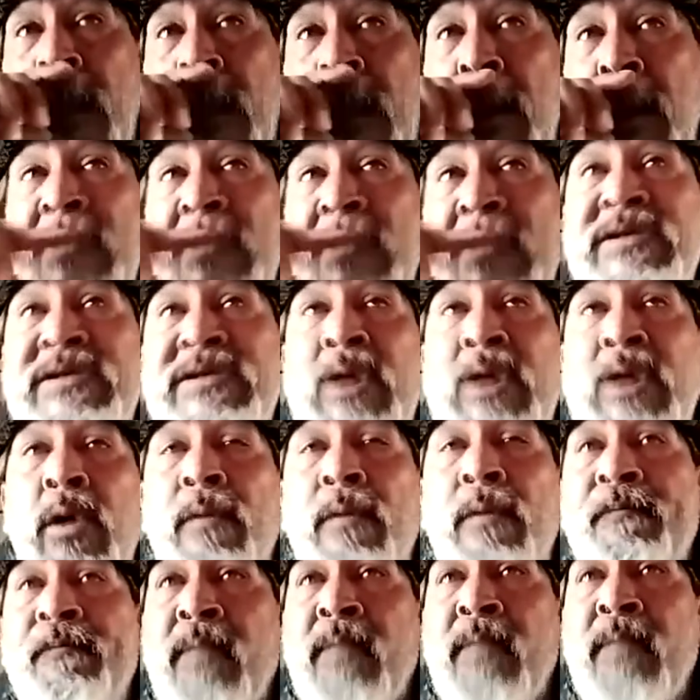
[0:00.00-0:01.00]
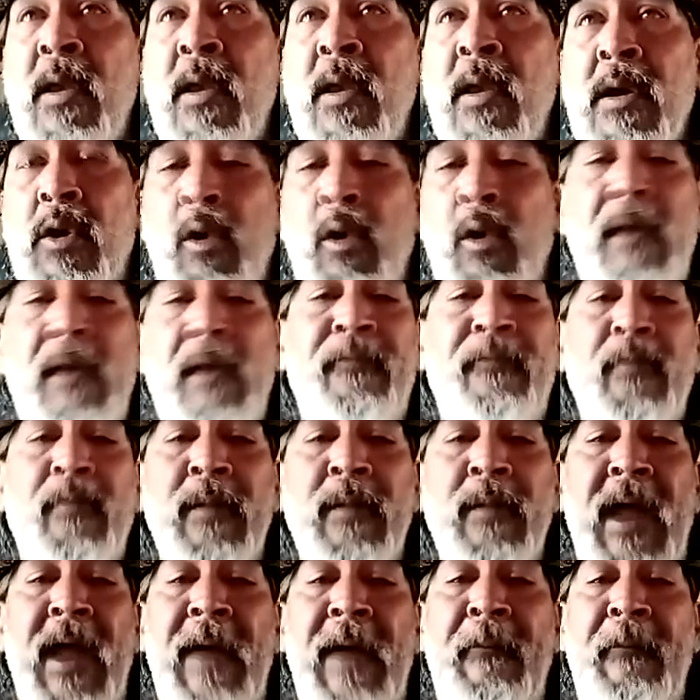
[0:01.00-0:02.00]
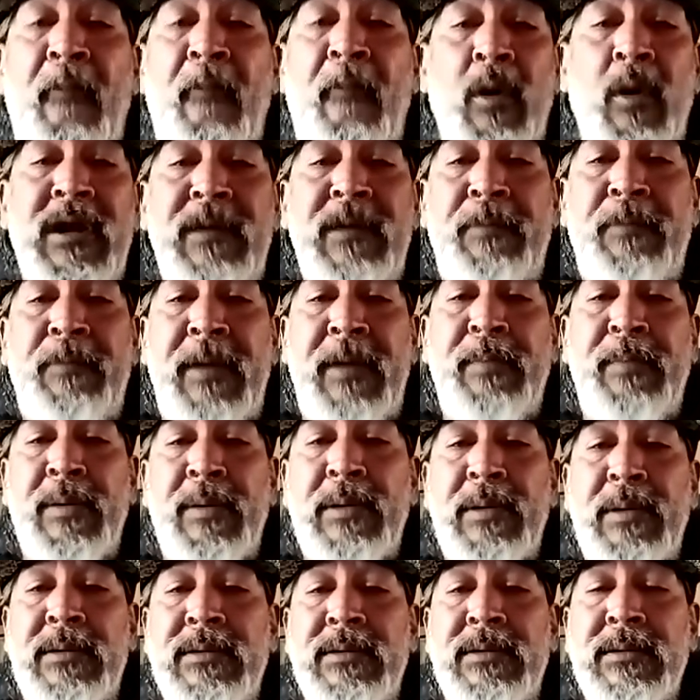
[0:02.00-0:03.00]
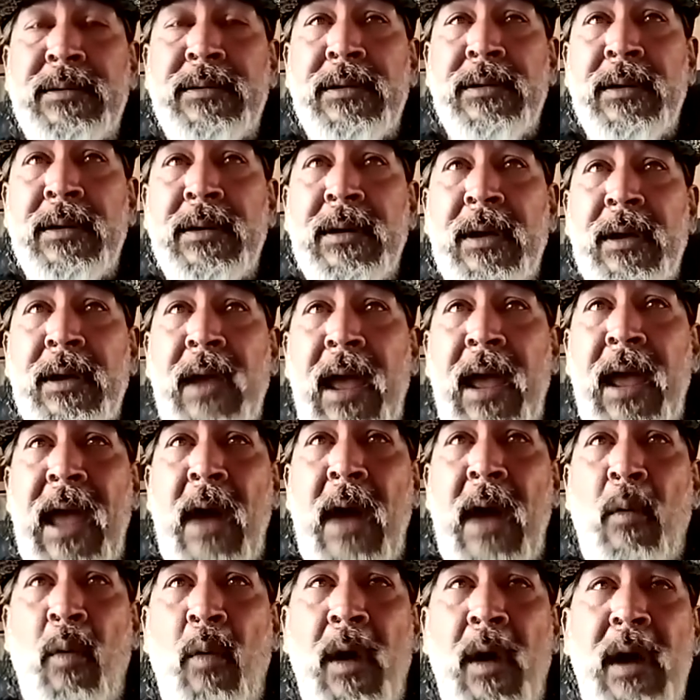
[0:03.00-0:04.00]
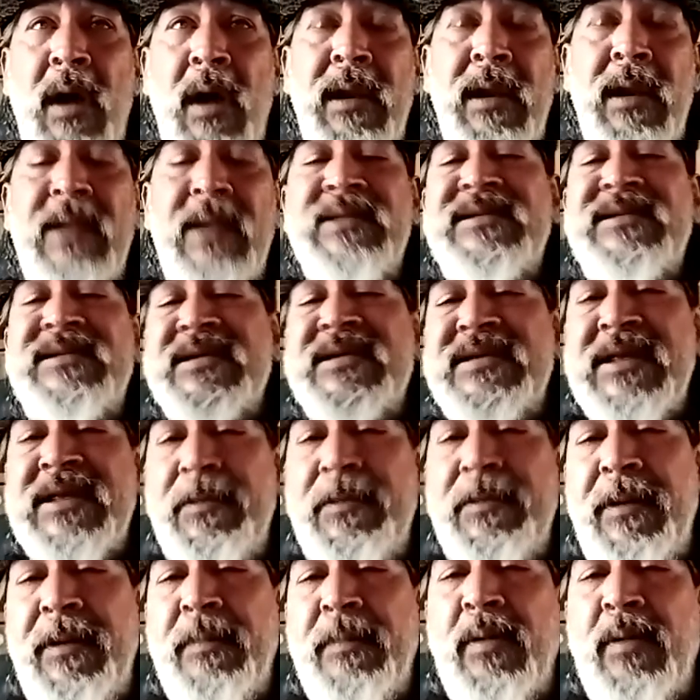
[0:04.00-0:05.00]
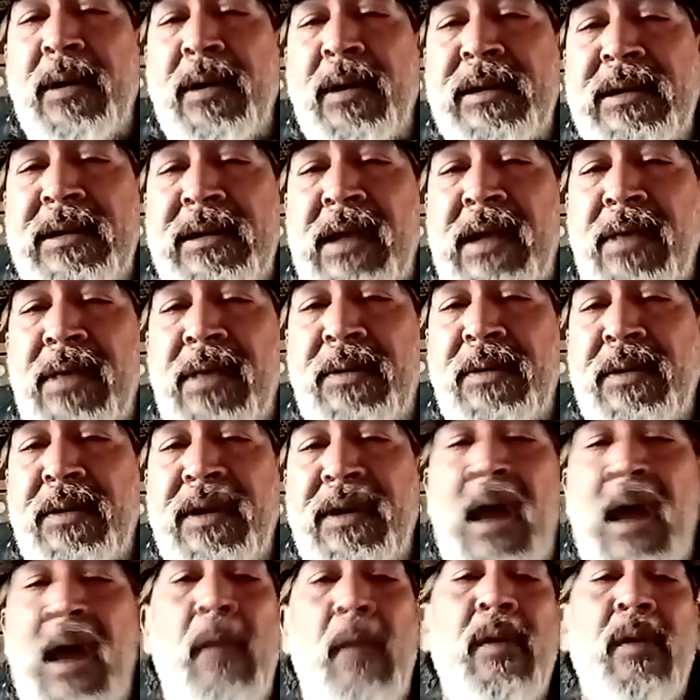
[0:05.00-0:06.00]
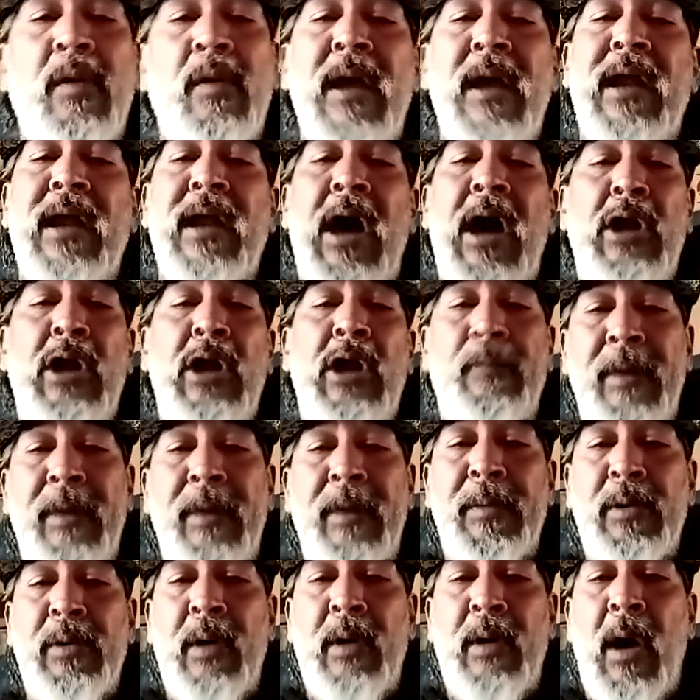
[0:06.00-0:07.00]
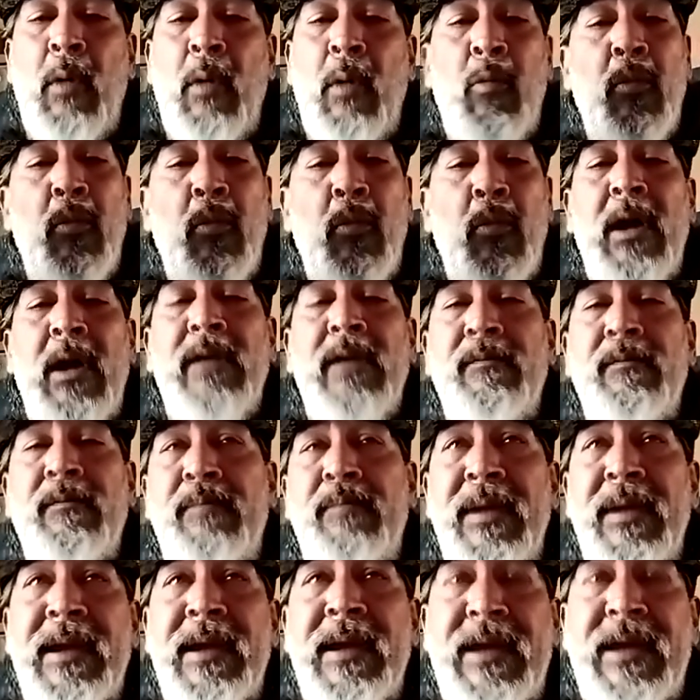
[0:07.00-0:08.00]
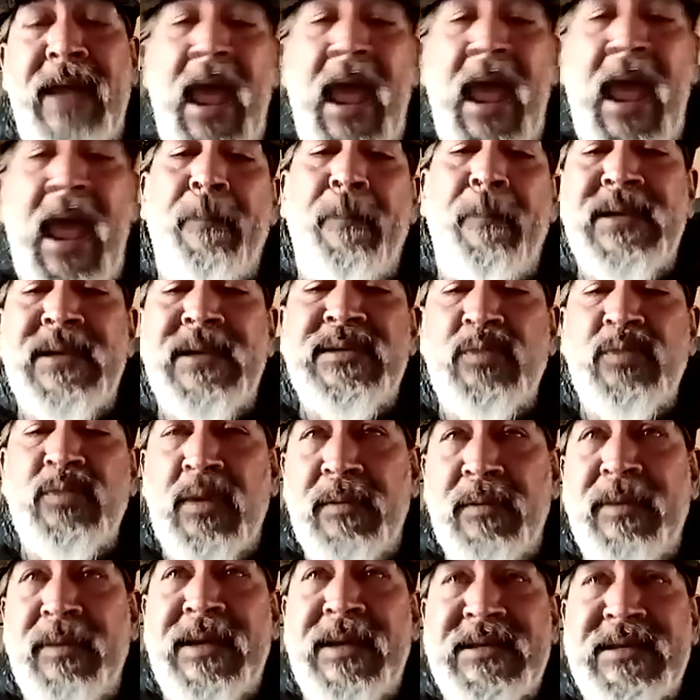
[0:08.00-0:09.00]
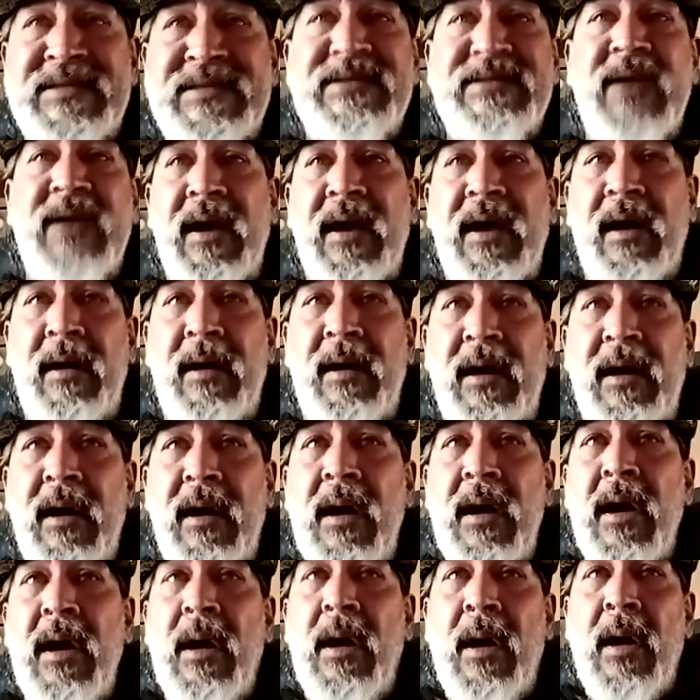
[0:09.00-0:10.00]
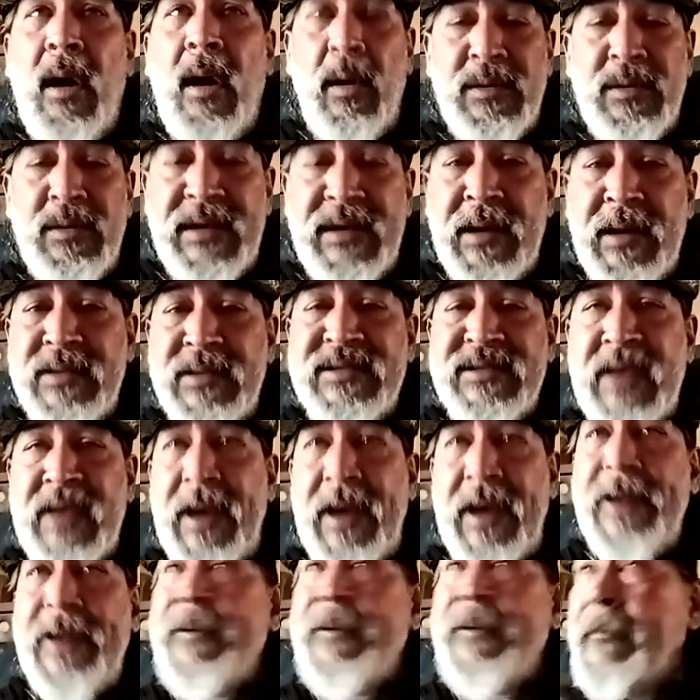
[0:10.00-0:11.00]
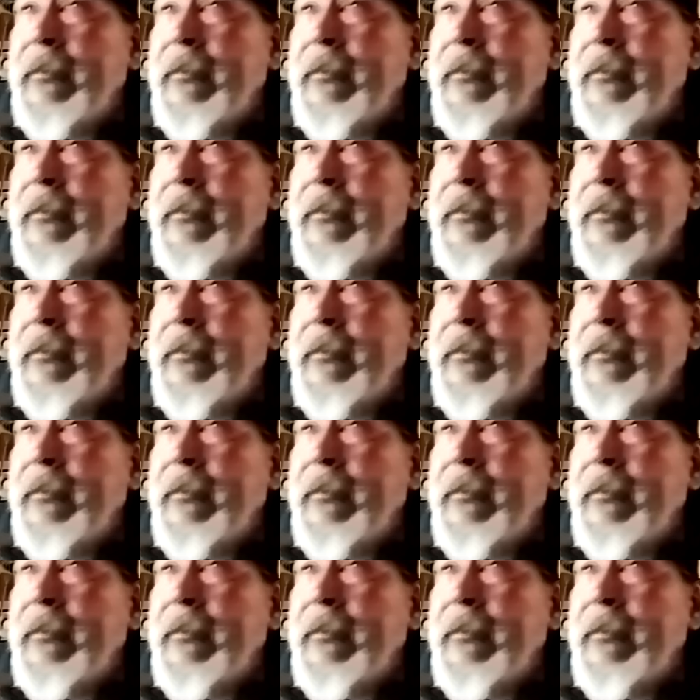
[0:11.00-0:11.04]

So going from like 40 people at one and 60 people at another, now we're at 100 people on one big campus, one big hotel site.